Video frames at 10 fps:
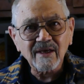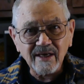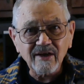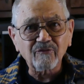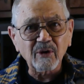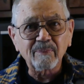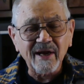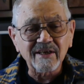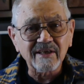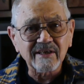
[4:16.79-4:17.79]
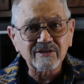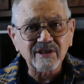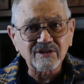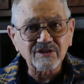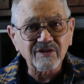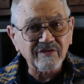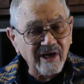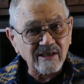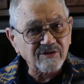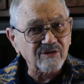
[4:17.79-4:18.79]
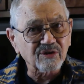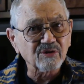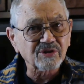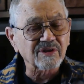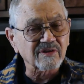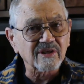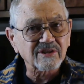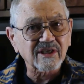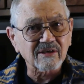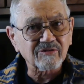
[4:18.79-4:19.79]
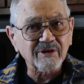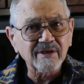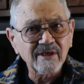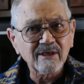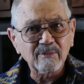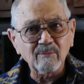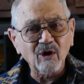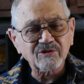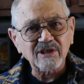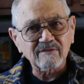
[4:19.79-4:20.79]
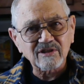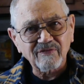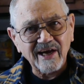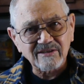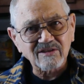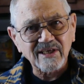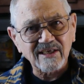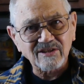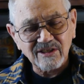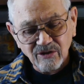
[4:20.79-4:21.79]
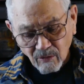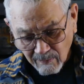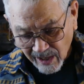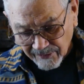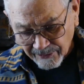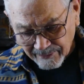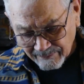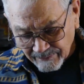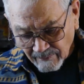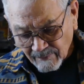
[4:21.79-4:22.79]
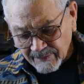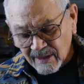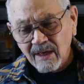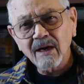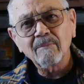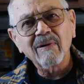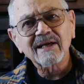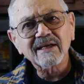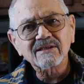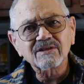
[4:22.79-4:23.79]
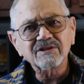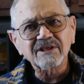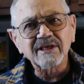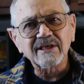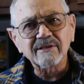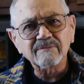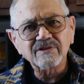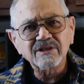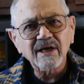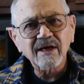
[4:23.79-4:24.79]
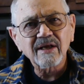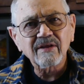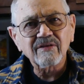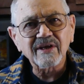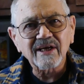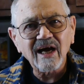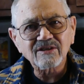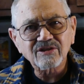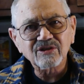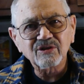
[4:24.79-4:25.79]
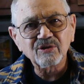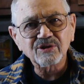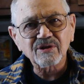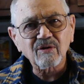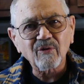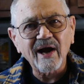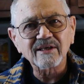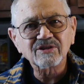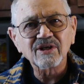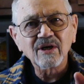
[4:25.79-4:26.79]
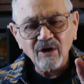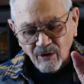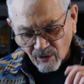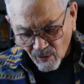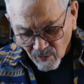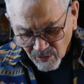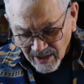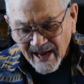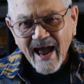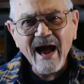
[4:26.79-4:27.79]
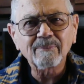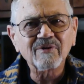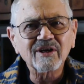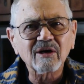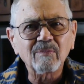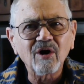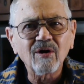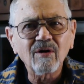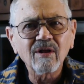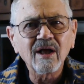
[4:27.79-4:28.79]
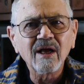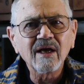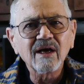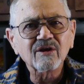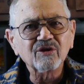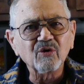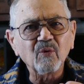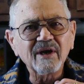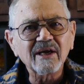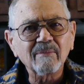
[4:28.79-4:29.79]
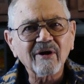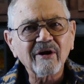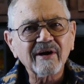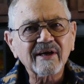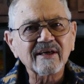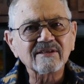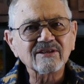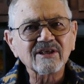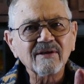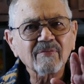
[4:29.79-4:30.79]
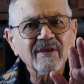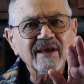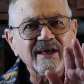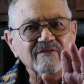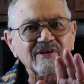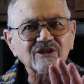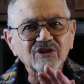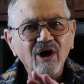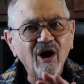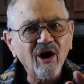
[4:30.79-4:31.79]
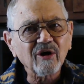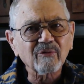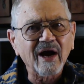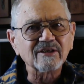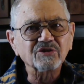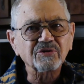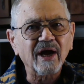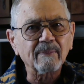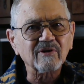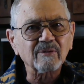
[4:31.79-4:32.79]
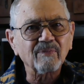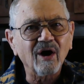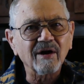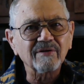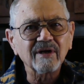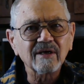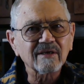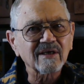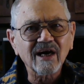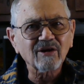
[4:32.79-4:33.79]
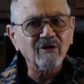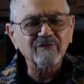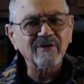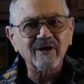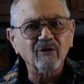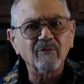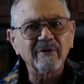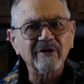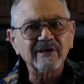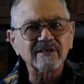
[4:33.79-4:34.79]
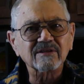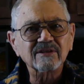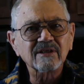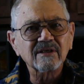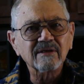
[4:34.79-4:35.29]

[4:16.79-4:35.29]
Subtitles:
if we paid any attention to the Constitution in this country, but most of us fat and sassy don't bother. But it seems the constitutional rights are only applicable to we Americans if it's our rights trampled upon, not our fellow Americans.